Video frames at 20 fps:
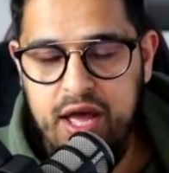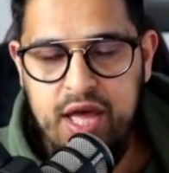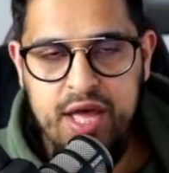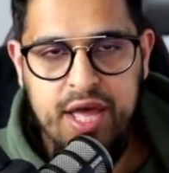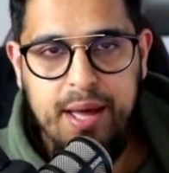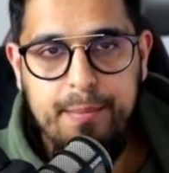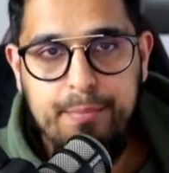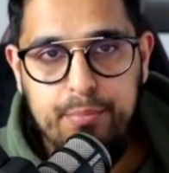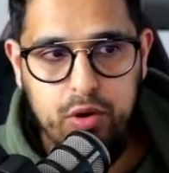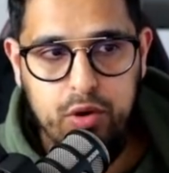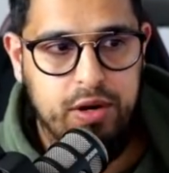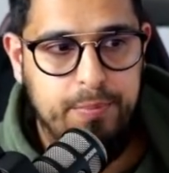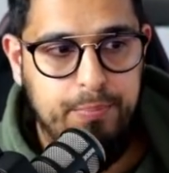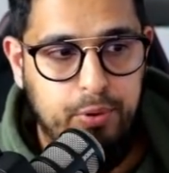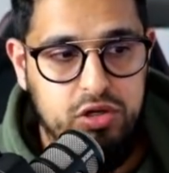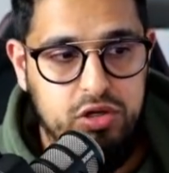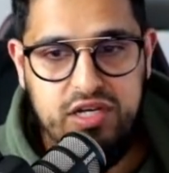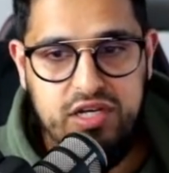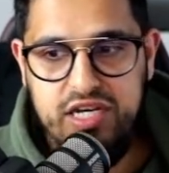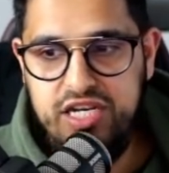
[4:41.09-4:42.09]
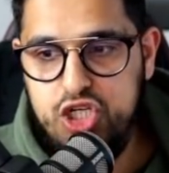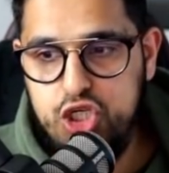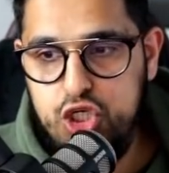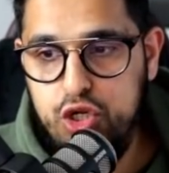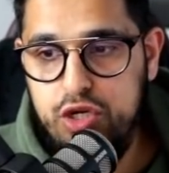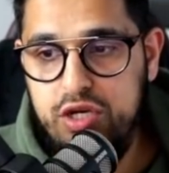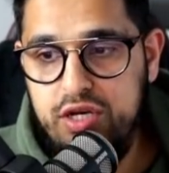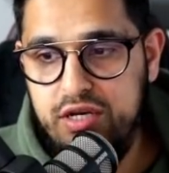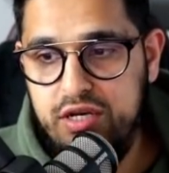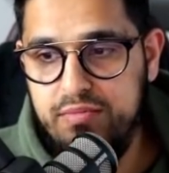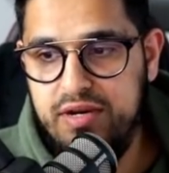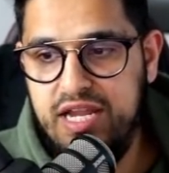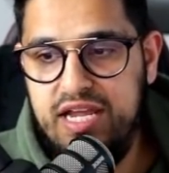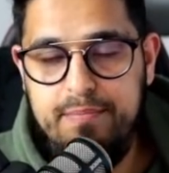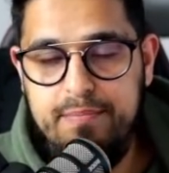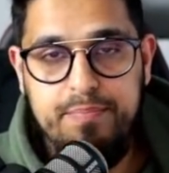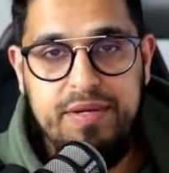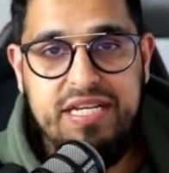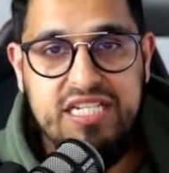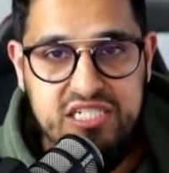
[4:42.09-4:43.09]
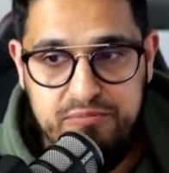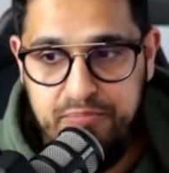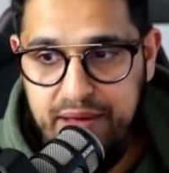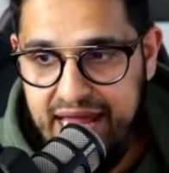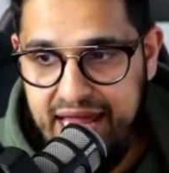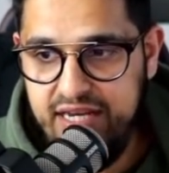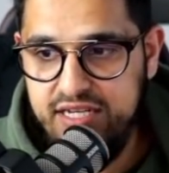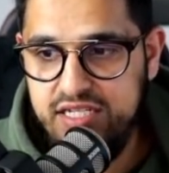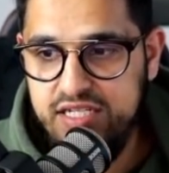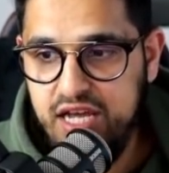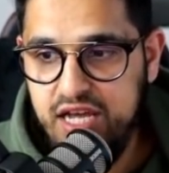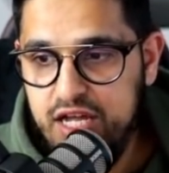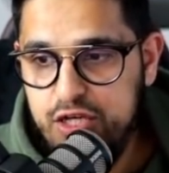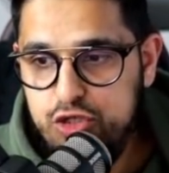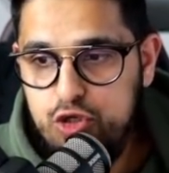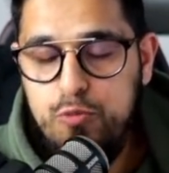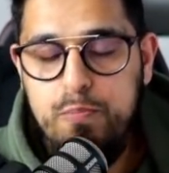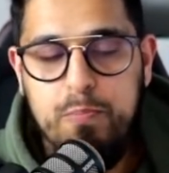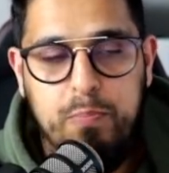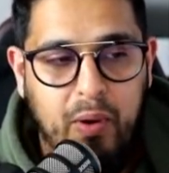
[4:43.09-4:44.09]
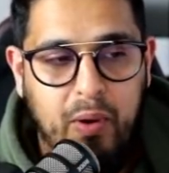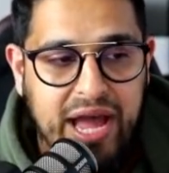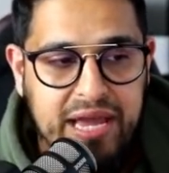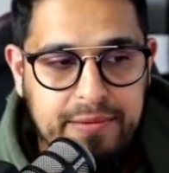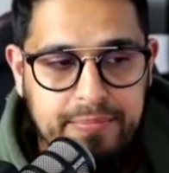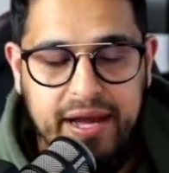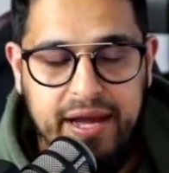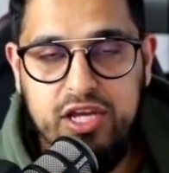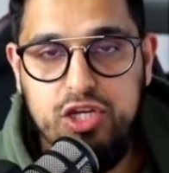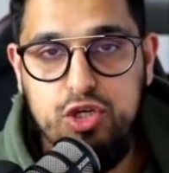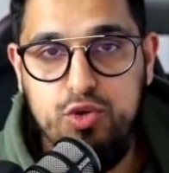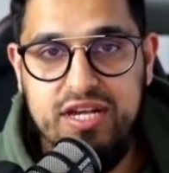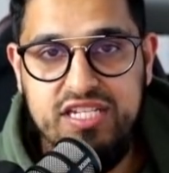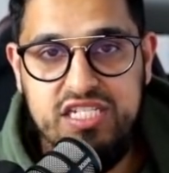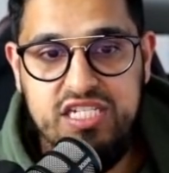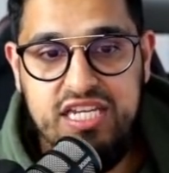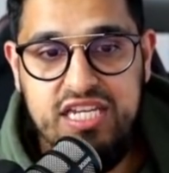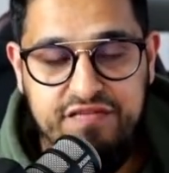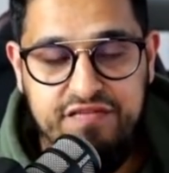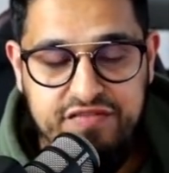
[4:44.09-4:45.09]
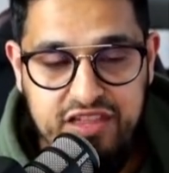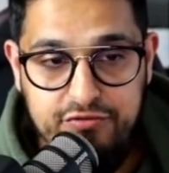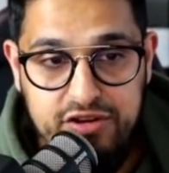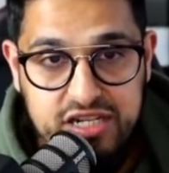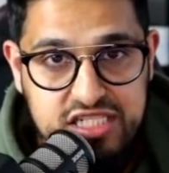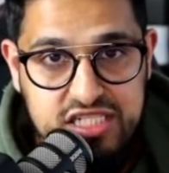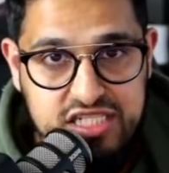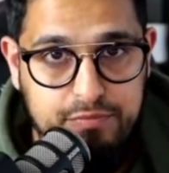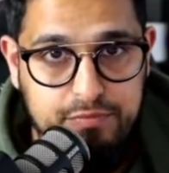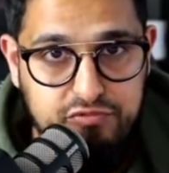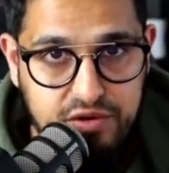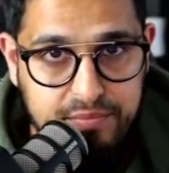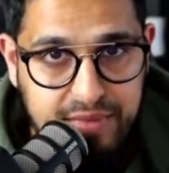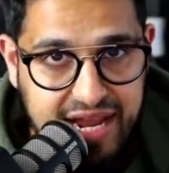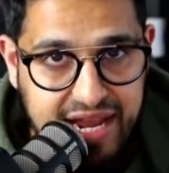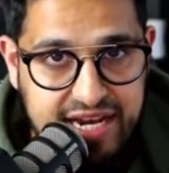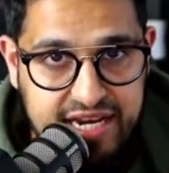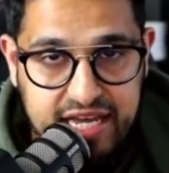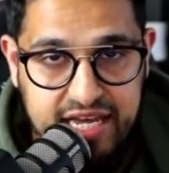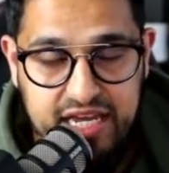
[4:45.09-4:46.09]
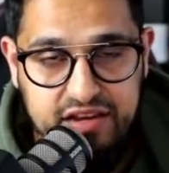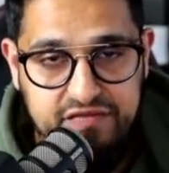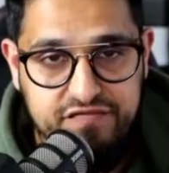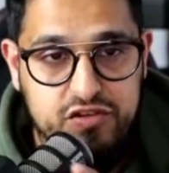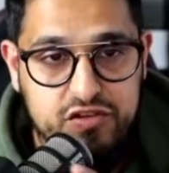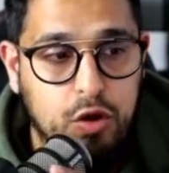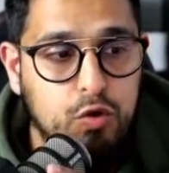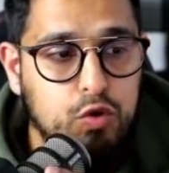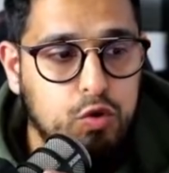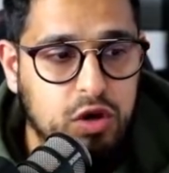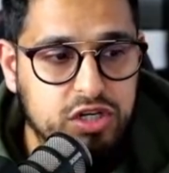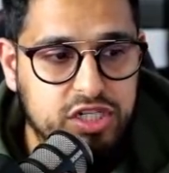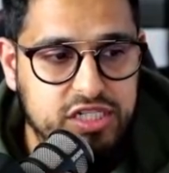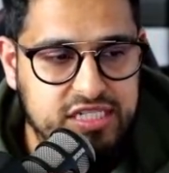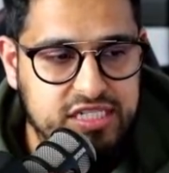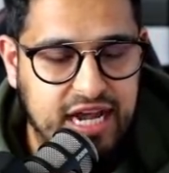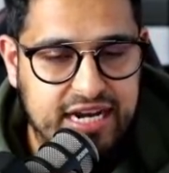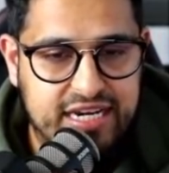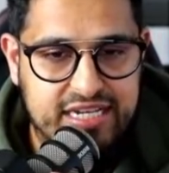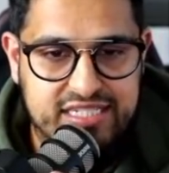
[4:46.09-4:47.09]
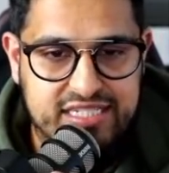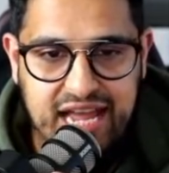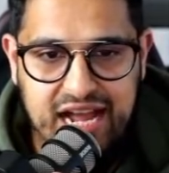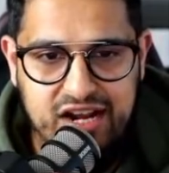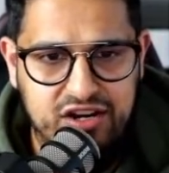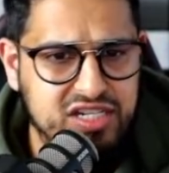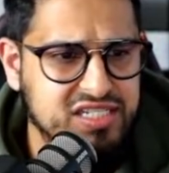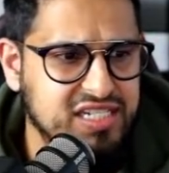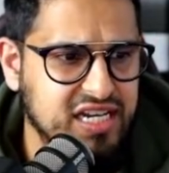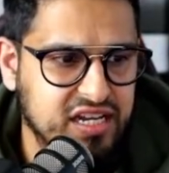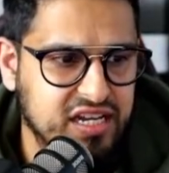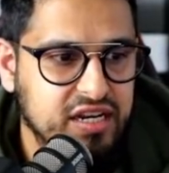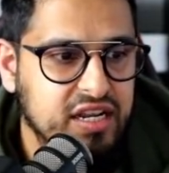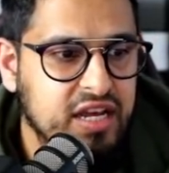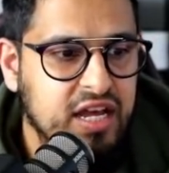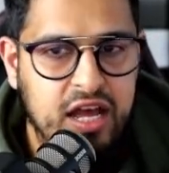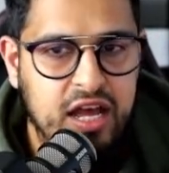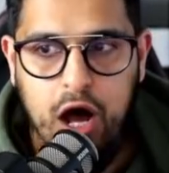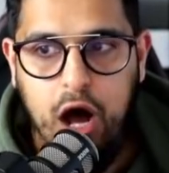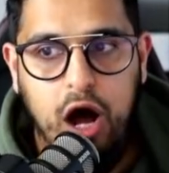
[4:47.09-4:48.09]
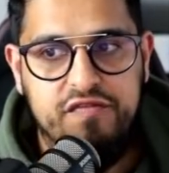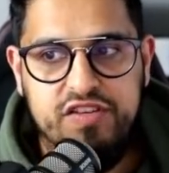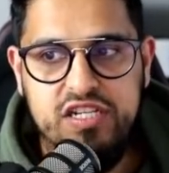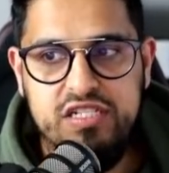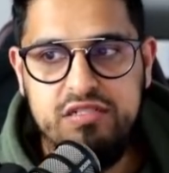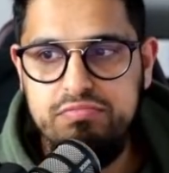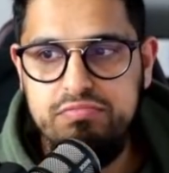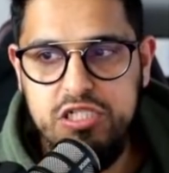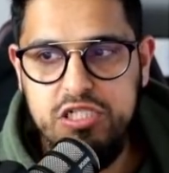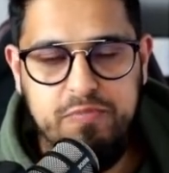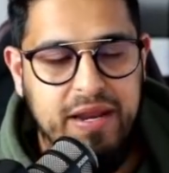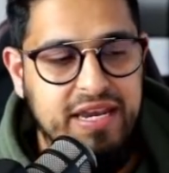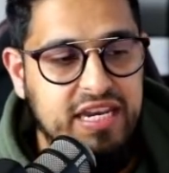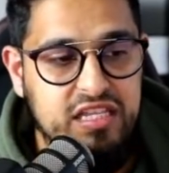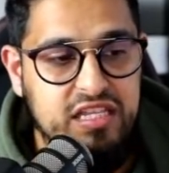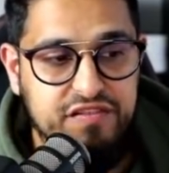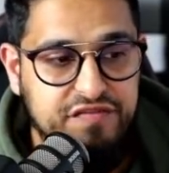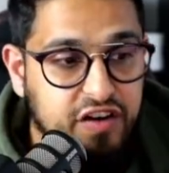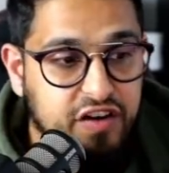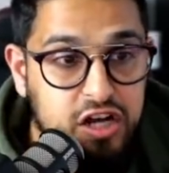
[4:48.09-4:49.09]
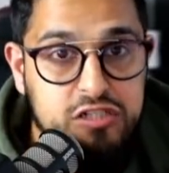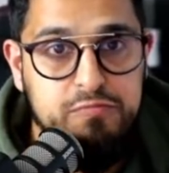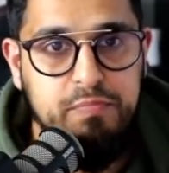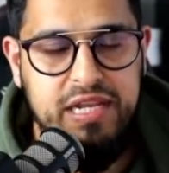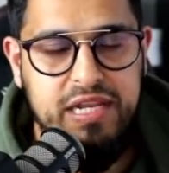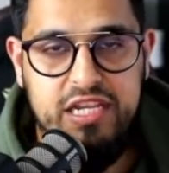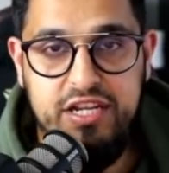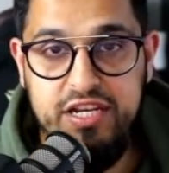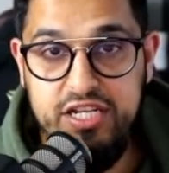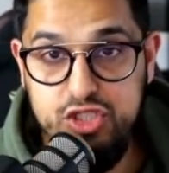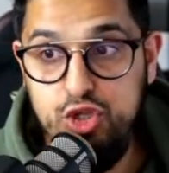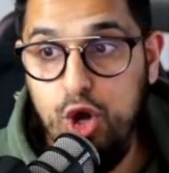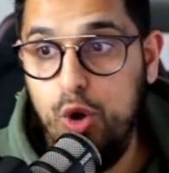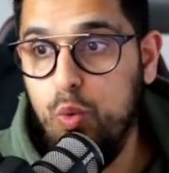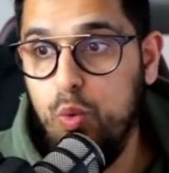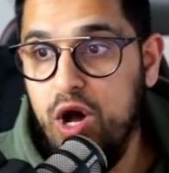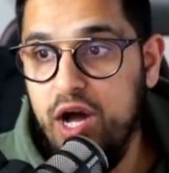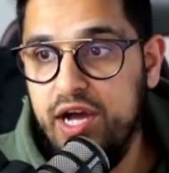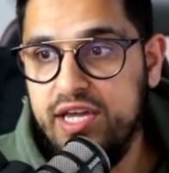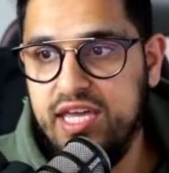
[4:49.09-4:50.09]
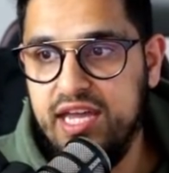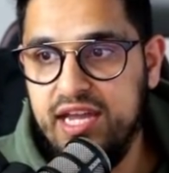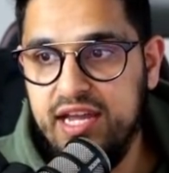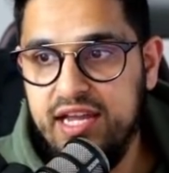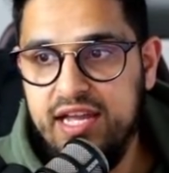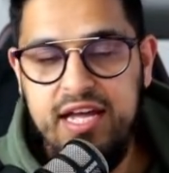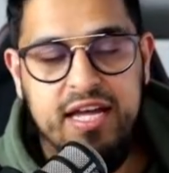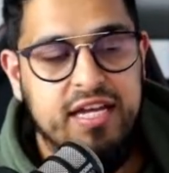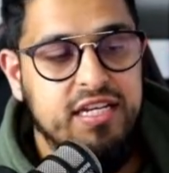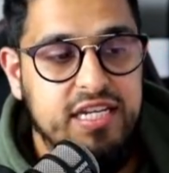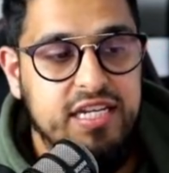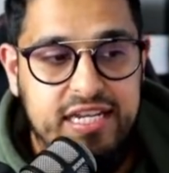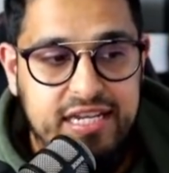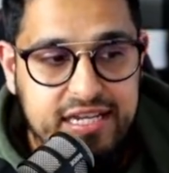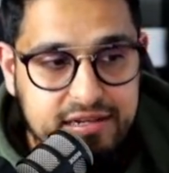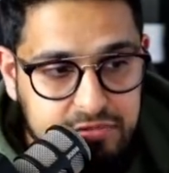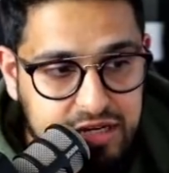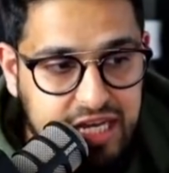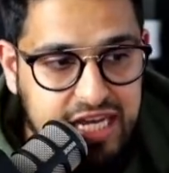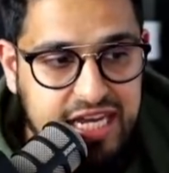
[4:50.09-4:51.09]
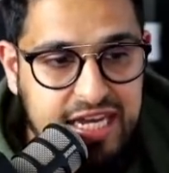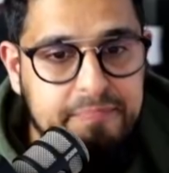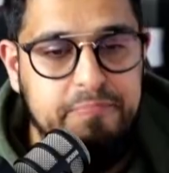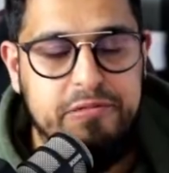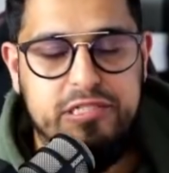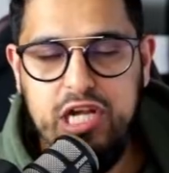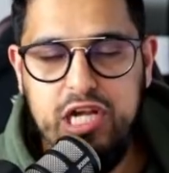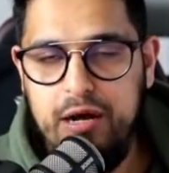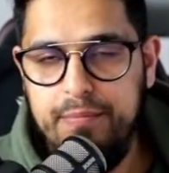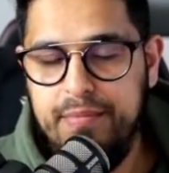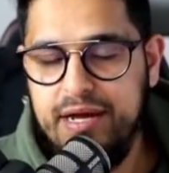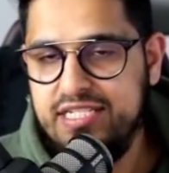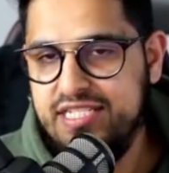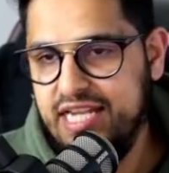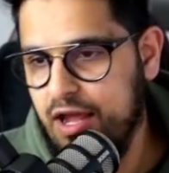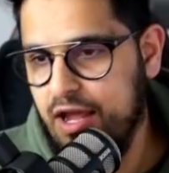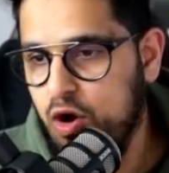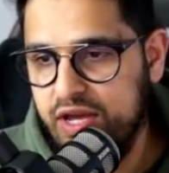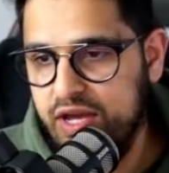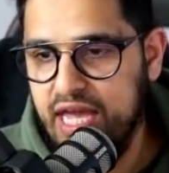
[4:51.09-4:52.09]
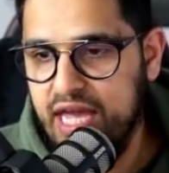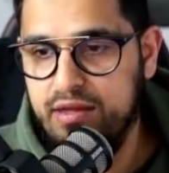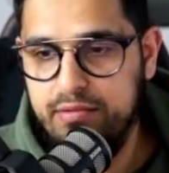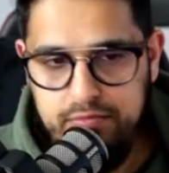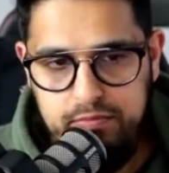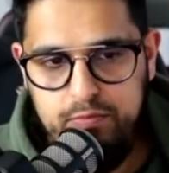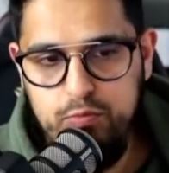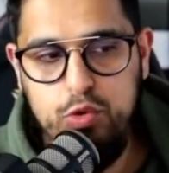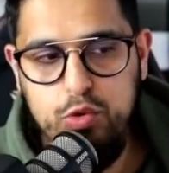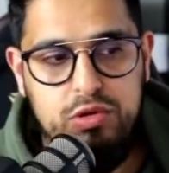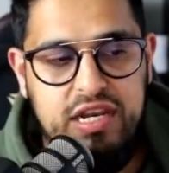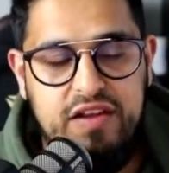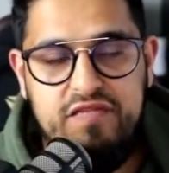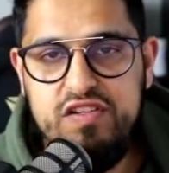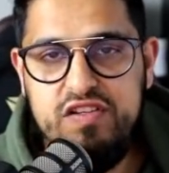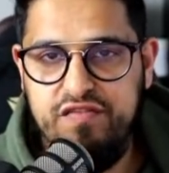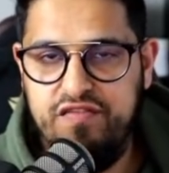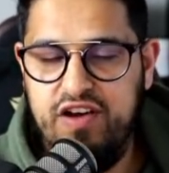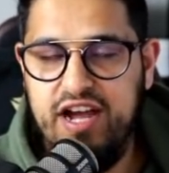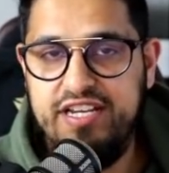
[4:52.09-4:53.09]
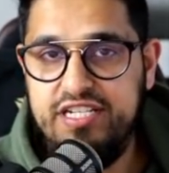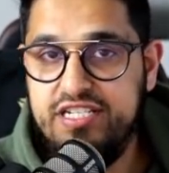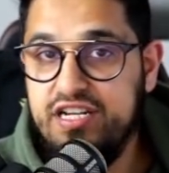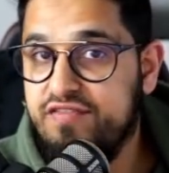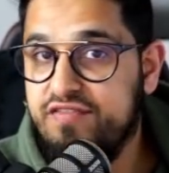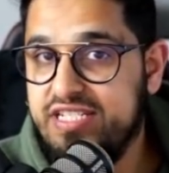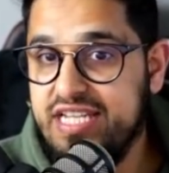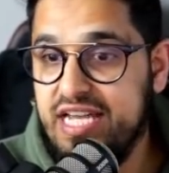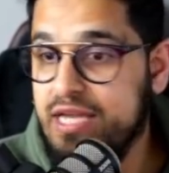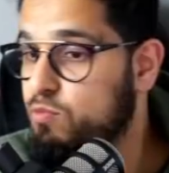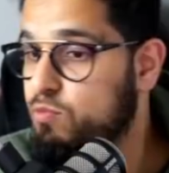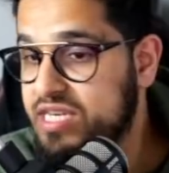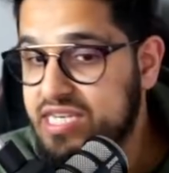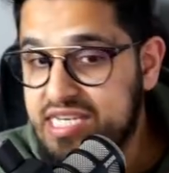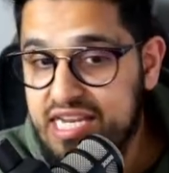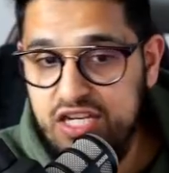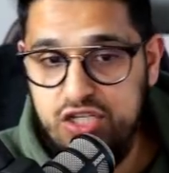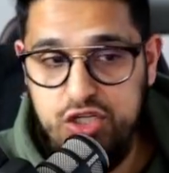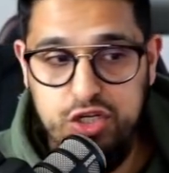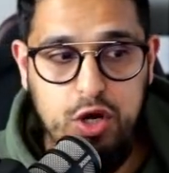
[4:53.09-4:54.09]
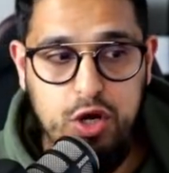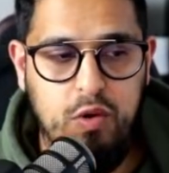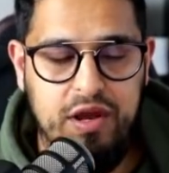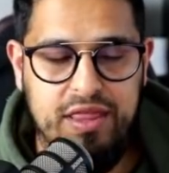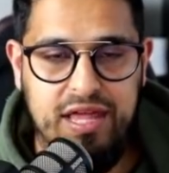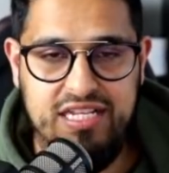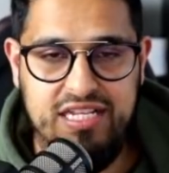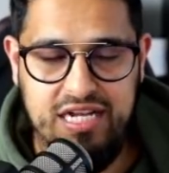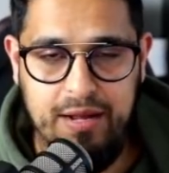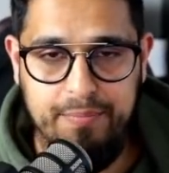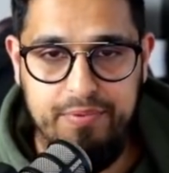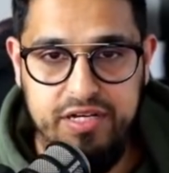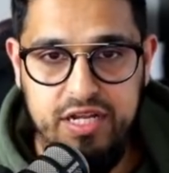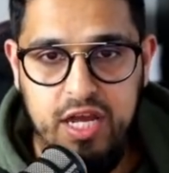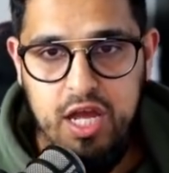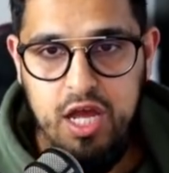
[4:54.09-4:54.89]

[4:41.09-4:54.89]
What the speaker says: And more importantly, shouldn't it be spent to buy back UST? If there is some remaining, if Do Kwon decided to say, hang on a second, after spending the first billion, it's not working, did he keep some and say, okay, we'll live to fight another day? We need to know where that's happened.